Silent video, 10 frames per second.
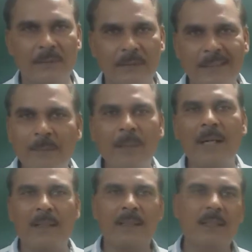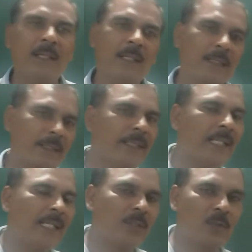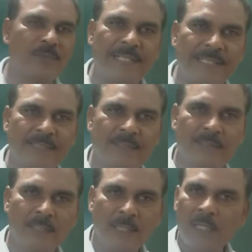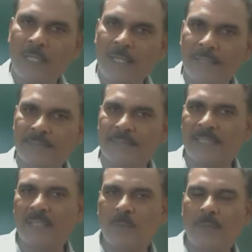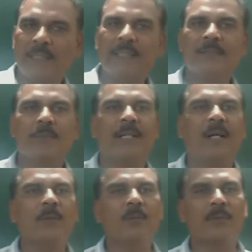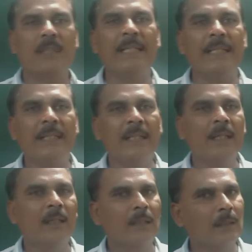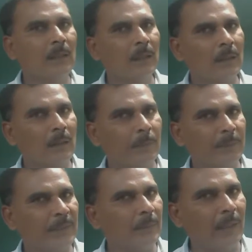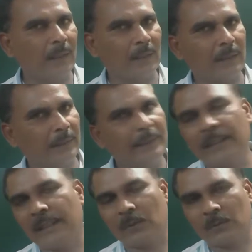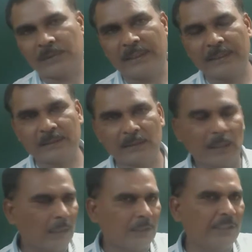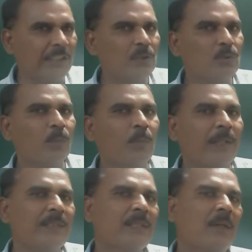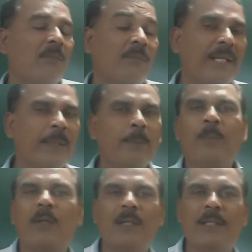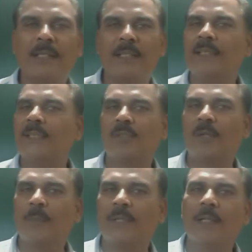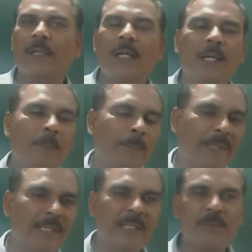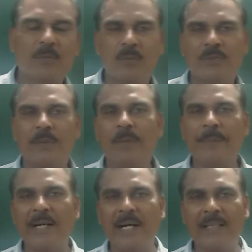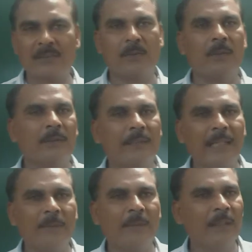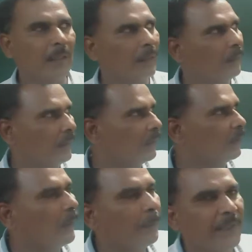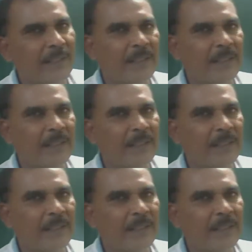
Ebar in electrostatics, and second one is we have to study curl of Ebar in electrostatics. These 2 points are very important in this topic. Many times question may be asked on that topic,